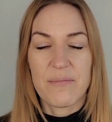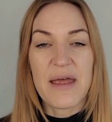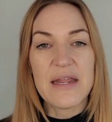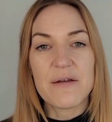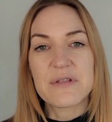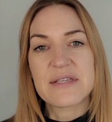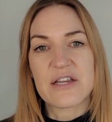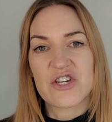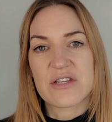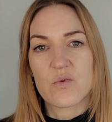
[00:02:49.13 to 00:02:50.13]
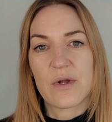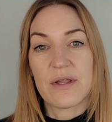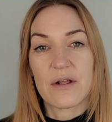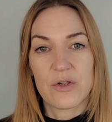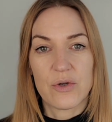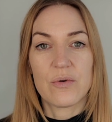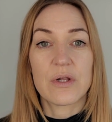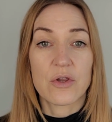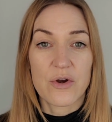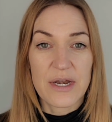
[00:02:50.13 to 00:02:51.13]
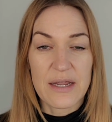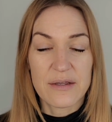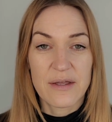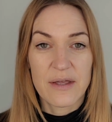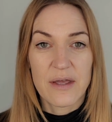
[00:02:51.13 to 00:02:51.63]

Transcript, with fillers: Many of the sessions will include learning,